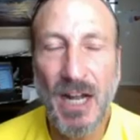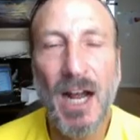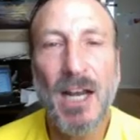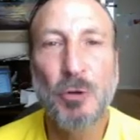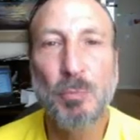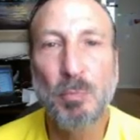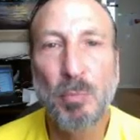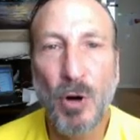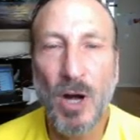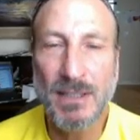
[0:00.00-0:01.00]
I am
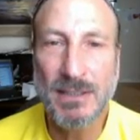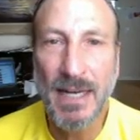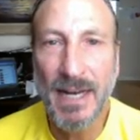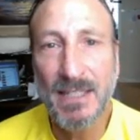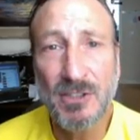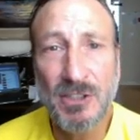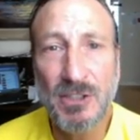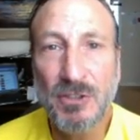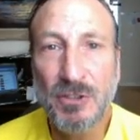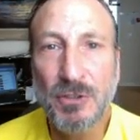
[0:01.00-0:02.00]

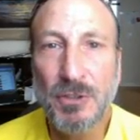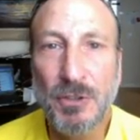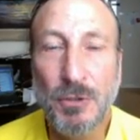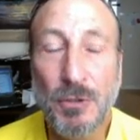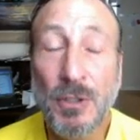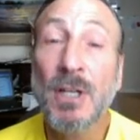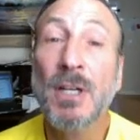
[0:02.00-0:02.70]
broadcasting to you